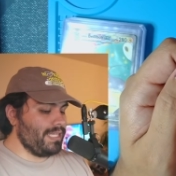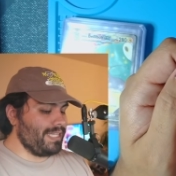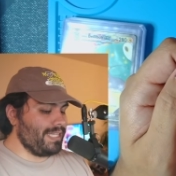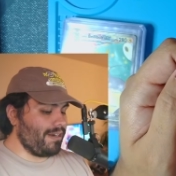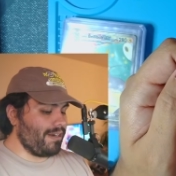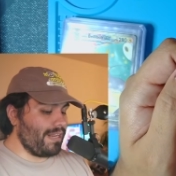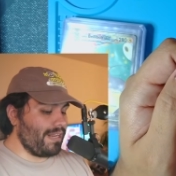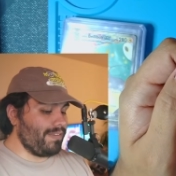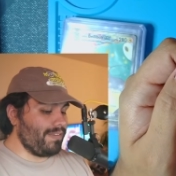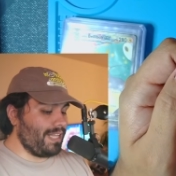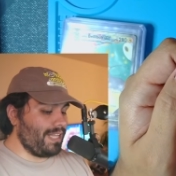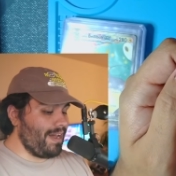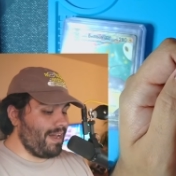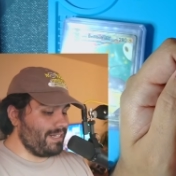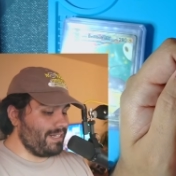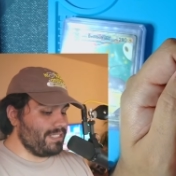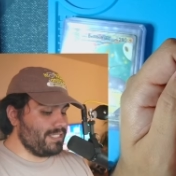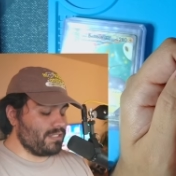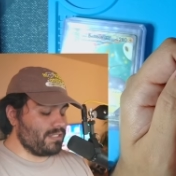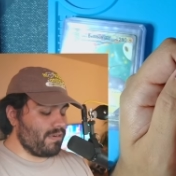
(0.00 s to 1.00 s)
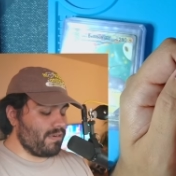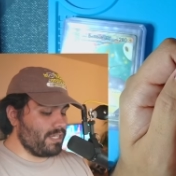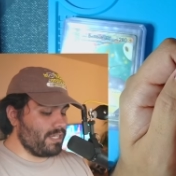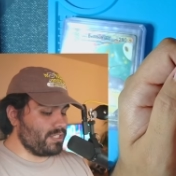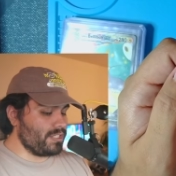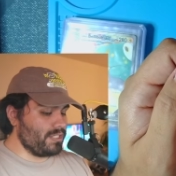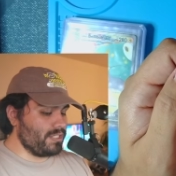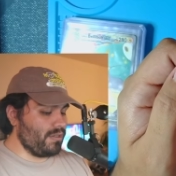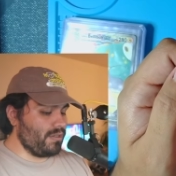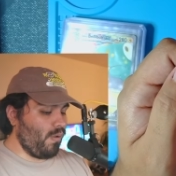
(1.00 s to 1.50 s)
they're going to have a lot of
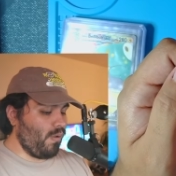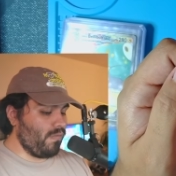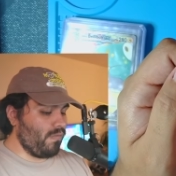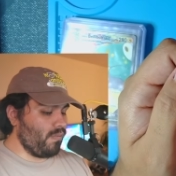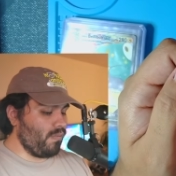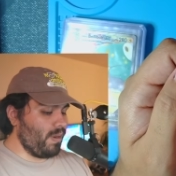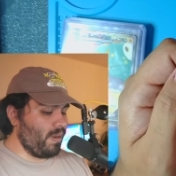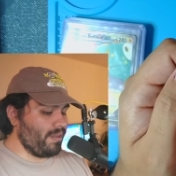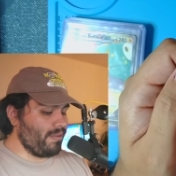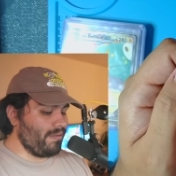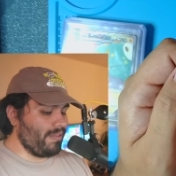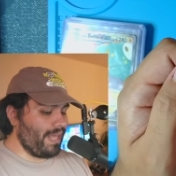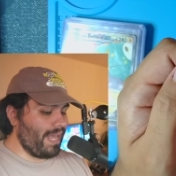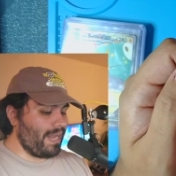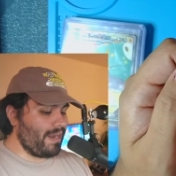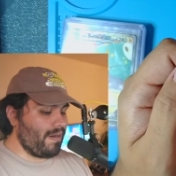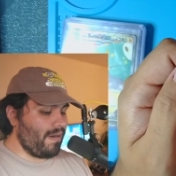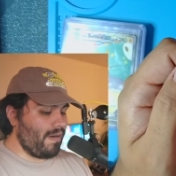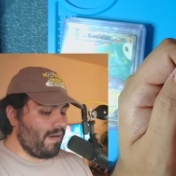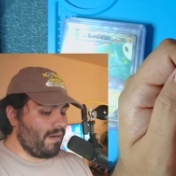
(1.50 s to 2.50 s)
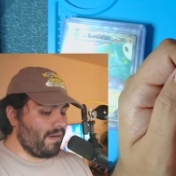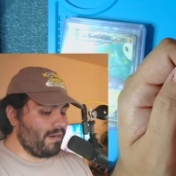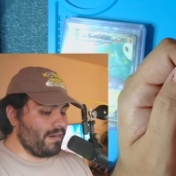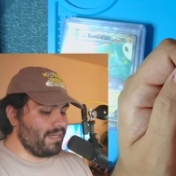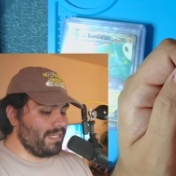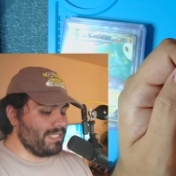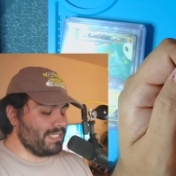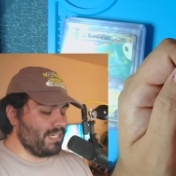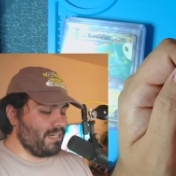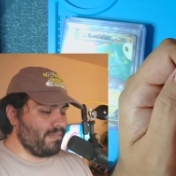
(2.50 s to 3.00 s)
discretion over whether that
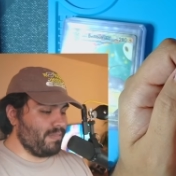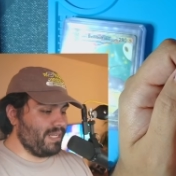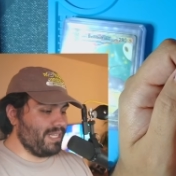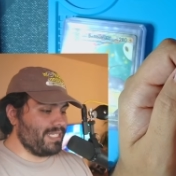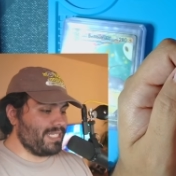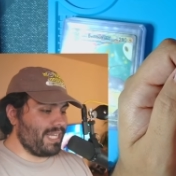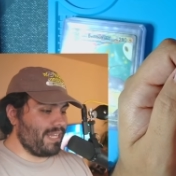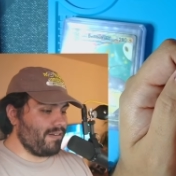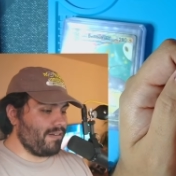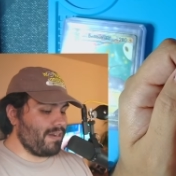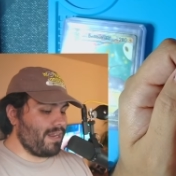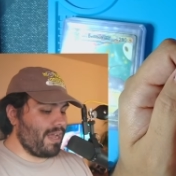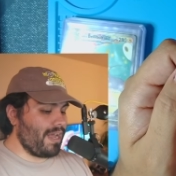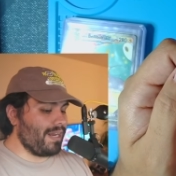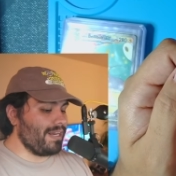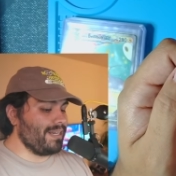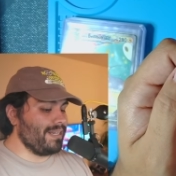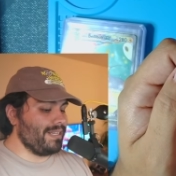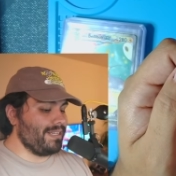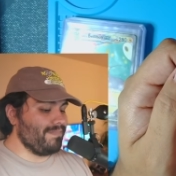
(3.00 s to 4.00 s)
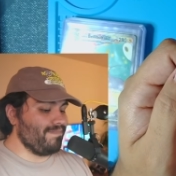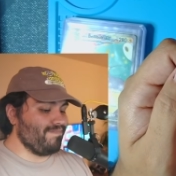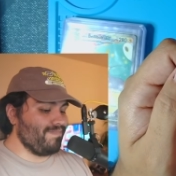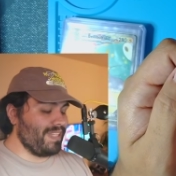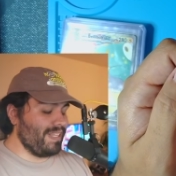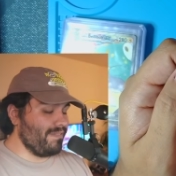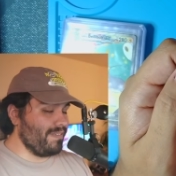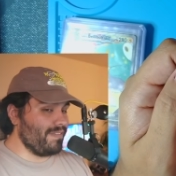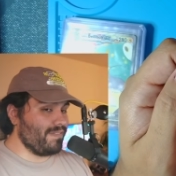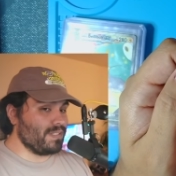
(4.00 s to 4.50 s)
card is going to be a 10 or not,
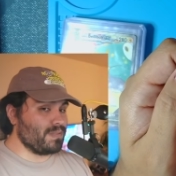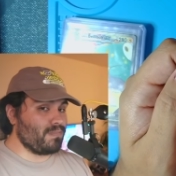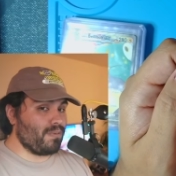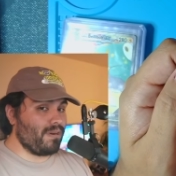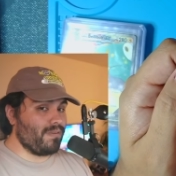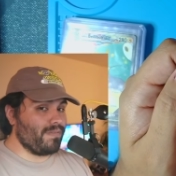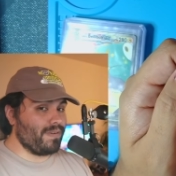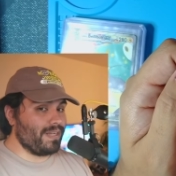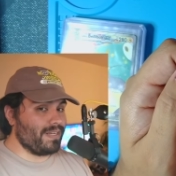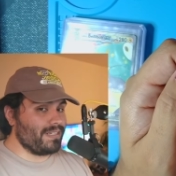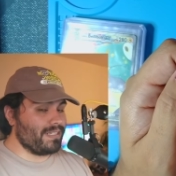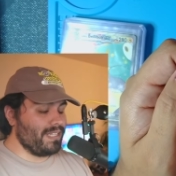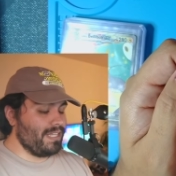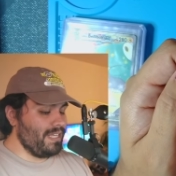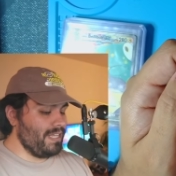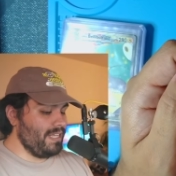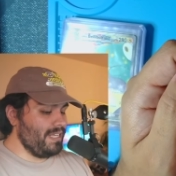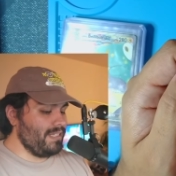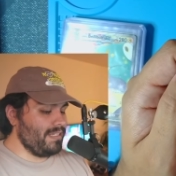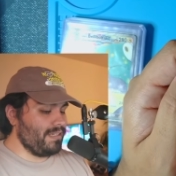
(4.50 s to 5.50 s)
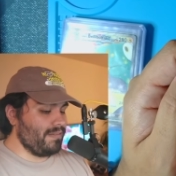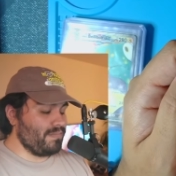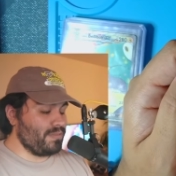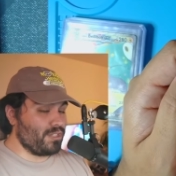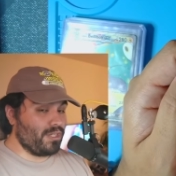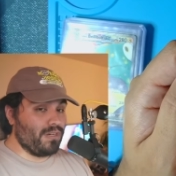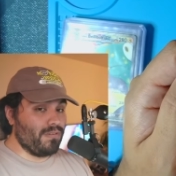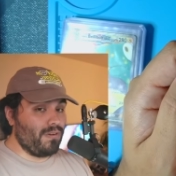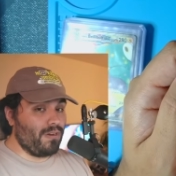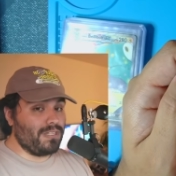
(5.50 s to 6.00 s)
even if it's perfect. I'm
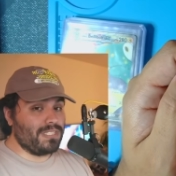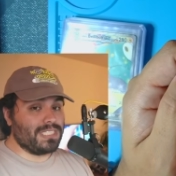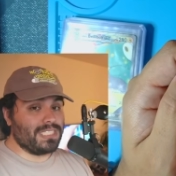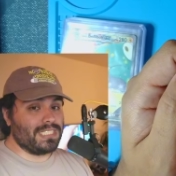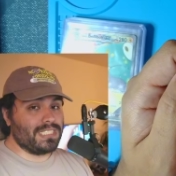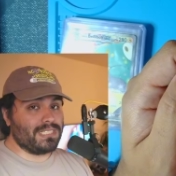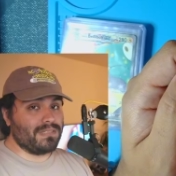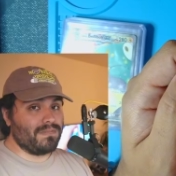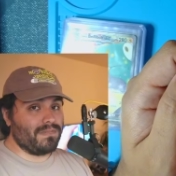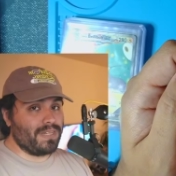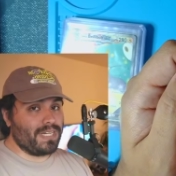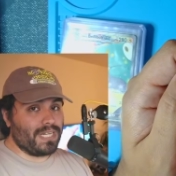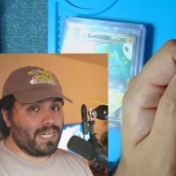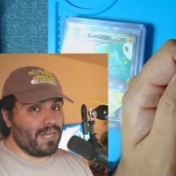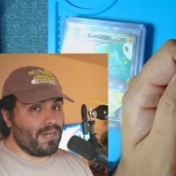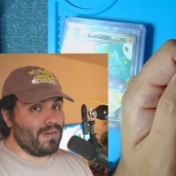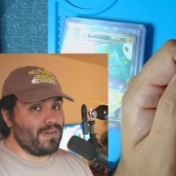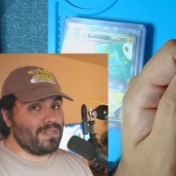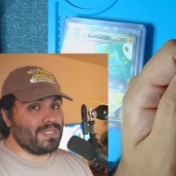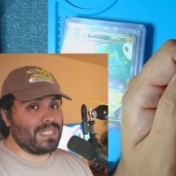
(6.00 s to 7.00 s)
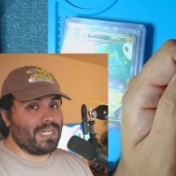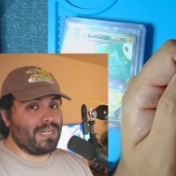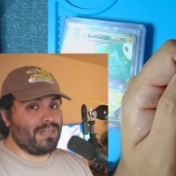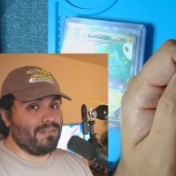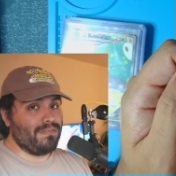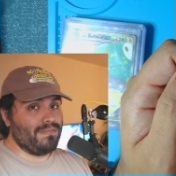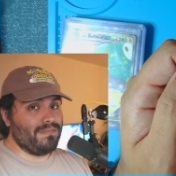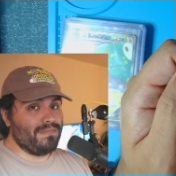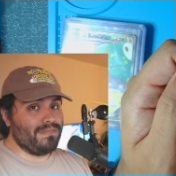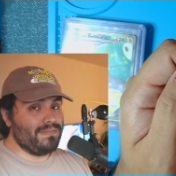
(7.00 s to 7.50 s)
sure you've all seen some videos
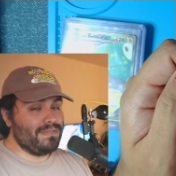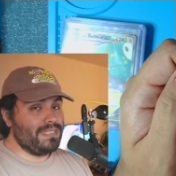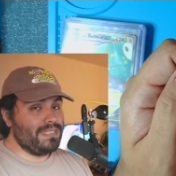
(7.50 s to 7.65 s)
of